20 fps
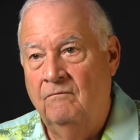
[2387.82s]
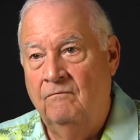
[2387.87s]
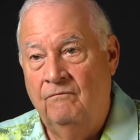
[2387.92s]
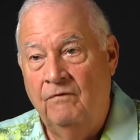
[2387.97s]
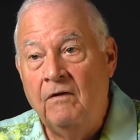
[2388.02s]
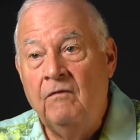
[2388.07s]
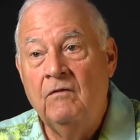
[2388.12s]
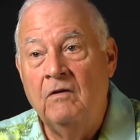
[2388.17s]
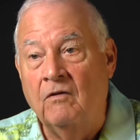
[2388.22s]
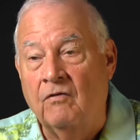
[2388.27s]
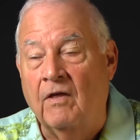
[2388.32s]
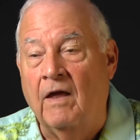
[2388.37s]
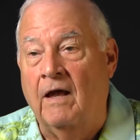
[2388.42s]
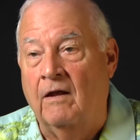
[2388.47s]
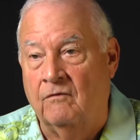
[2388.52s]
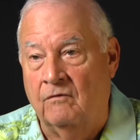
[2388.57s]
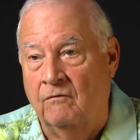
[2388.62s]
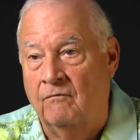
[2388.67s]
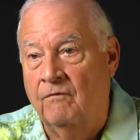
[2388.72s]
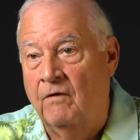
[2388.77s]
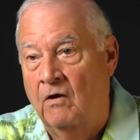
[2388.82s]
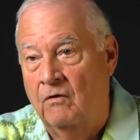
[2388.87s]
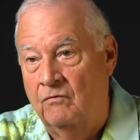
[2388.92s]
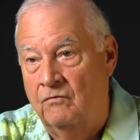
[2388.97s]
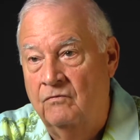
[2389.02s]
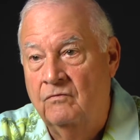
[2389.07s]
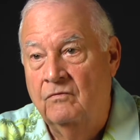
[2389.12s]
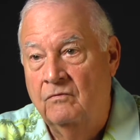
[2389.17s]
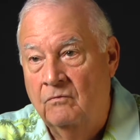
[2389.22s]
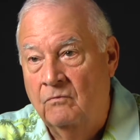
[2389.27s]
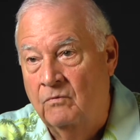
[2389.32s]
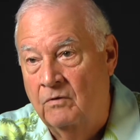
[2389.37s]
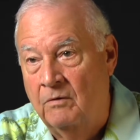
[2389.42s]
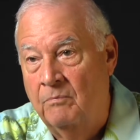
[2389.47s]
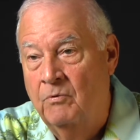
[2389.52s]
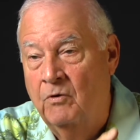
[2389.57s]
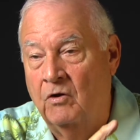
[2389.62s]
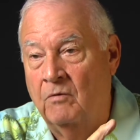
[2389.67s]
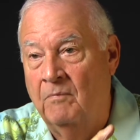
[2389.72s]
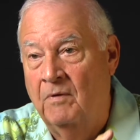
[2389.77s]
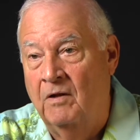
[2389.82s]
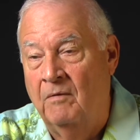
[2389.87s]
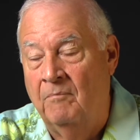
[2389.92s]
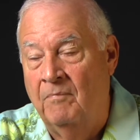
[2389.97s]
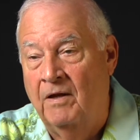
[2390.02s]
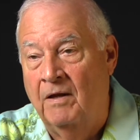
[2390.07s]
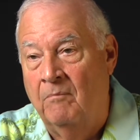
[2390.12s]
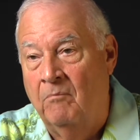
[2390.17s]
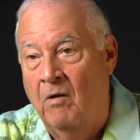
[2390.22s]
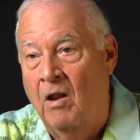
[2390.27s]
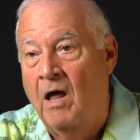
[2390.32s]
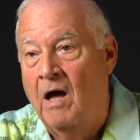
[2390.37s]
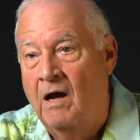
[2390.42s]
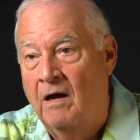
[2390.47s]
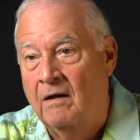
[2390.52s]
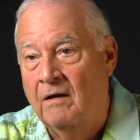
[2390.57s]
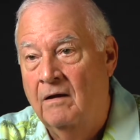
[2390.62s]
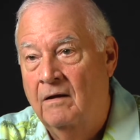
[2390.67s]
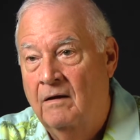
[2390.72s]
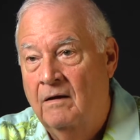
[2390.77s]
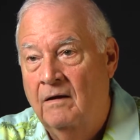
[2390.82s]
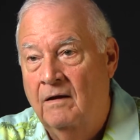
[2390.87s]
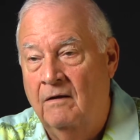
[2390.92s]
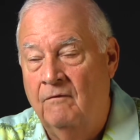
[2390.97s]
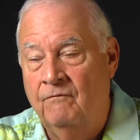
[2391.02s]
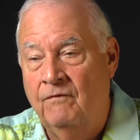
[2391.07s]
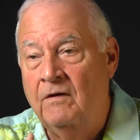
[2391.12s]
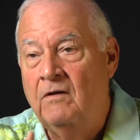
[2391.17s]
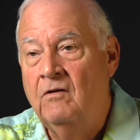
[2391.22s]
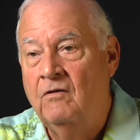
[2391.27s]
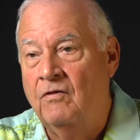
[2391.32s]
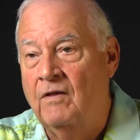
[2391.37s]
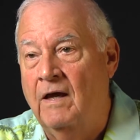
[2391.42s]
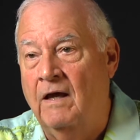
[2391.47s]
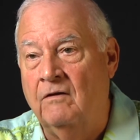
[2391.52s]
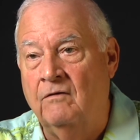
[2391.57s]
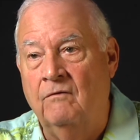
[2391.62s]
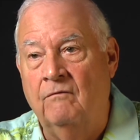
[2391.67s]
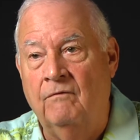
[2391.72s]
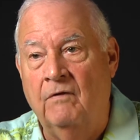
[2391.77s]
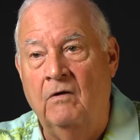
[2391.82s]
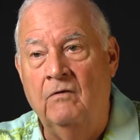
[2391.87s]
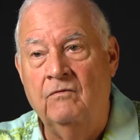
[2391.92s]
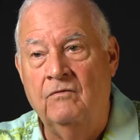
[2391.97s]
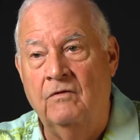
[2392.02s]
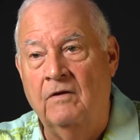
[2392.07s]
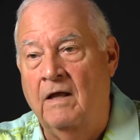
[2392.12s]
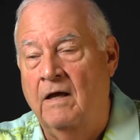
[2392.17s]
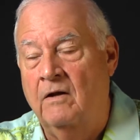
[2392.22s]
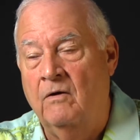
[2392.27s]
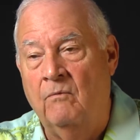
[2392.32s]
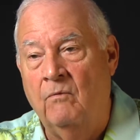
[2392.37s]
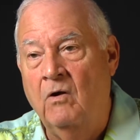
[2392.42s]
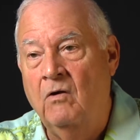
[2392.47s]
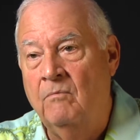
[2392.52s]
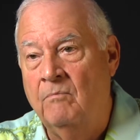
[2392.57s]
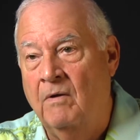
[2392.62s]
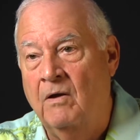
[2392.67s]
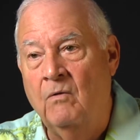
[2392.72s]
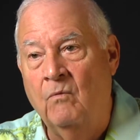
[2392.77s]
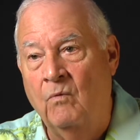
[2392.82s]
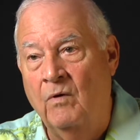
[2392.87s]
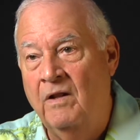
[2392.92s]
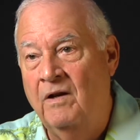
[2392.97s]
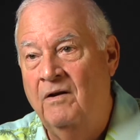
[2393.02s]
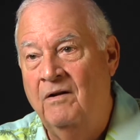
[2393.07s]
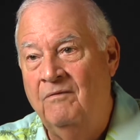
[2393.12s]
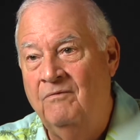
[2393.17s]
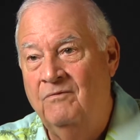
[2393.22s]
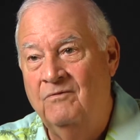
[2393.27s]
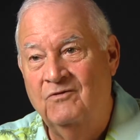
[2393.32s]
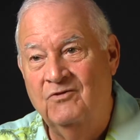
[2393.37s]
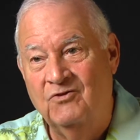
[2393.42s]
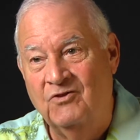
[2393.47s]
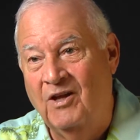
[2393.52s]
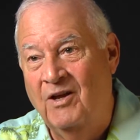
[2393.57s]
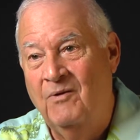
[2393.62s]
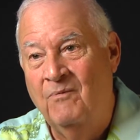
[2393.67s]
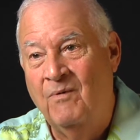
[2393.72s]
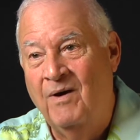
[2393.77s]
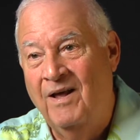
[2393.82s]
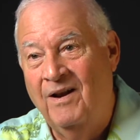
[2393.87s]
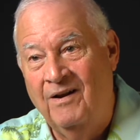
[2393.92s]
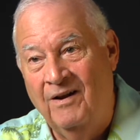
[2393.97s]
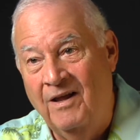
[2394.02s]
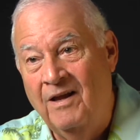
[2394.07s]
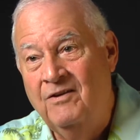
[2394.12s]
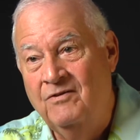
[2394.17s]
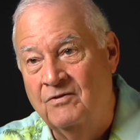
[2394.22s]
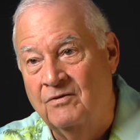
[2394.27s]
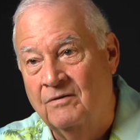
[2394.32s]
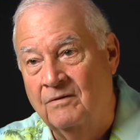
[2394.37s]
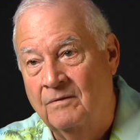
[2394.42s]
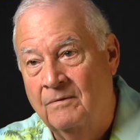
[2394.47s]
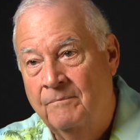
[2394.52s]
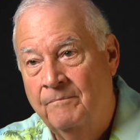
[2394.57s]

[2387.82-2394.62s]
50,000 votes when you put them in a big block. Mm -hmm. And 50,000 votes down the road may win a statewide election.